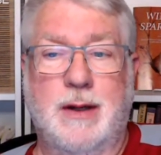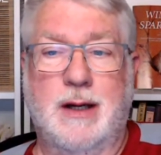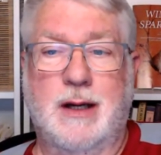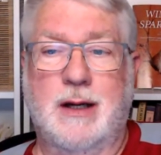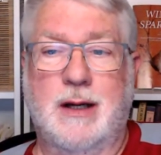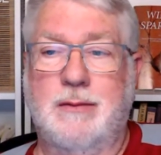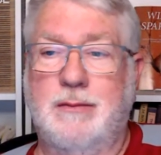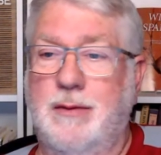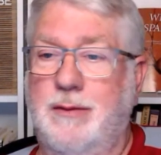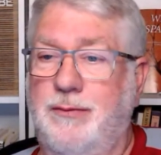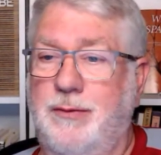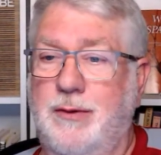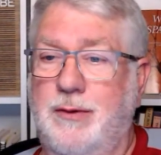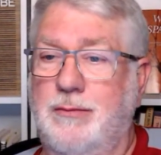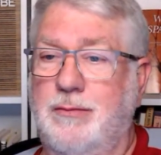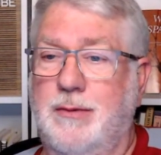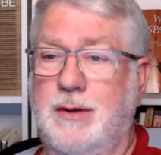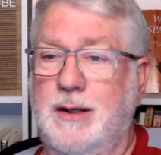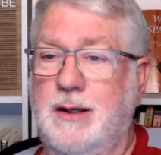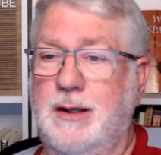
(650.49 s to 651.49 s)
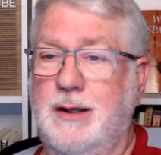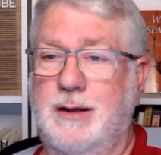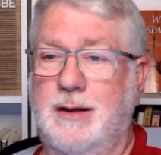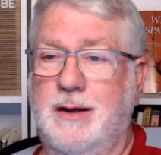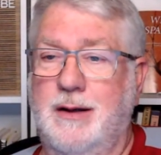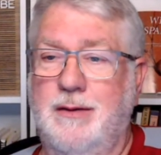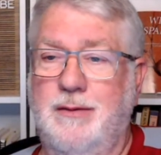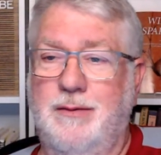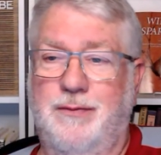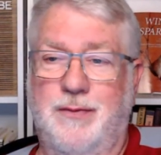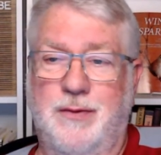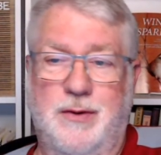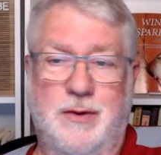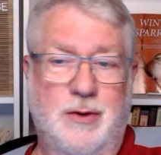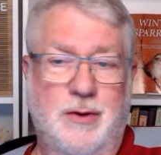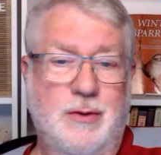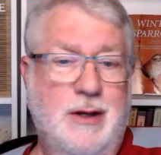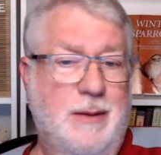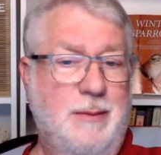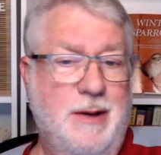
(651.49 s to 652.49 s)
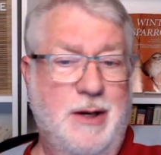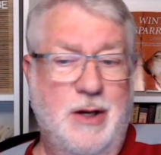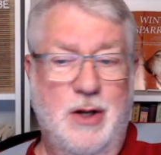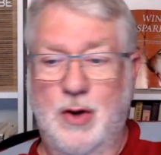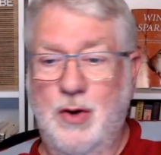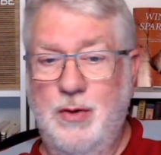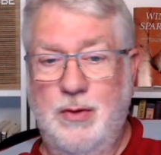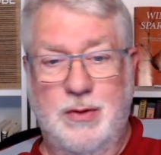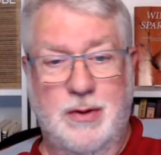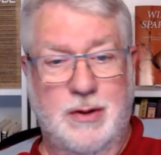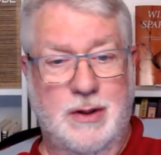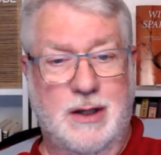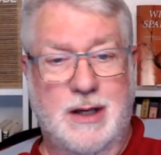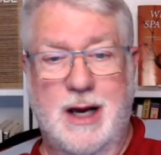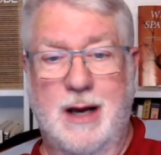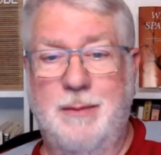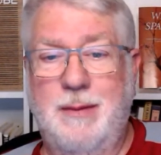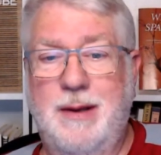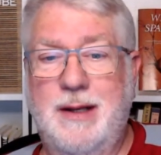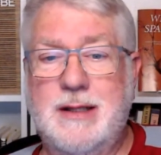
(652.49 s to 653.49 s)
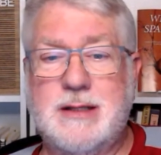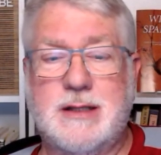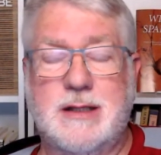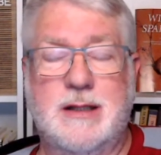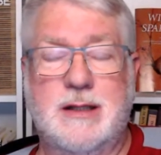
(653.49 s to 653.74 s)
If you do, let me know in the comments.